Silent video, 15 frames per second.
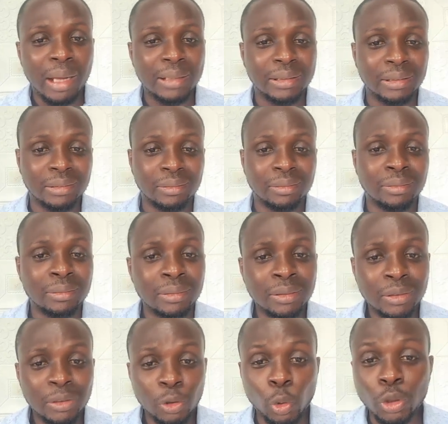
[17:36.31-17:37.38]
as in
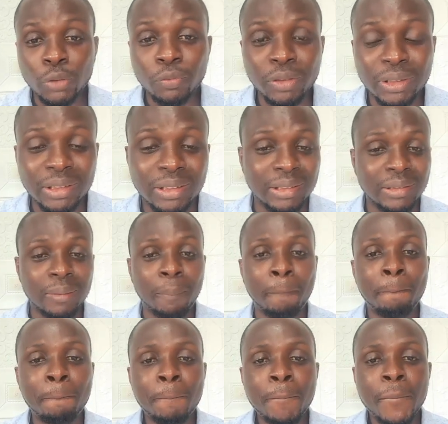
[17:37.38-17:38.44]
those
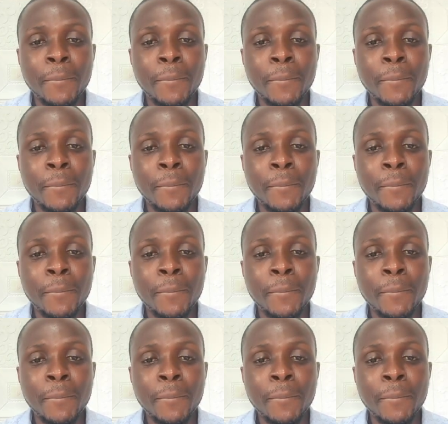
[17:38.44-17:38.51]
visiting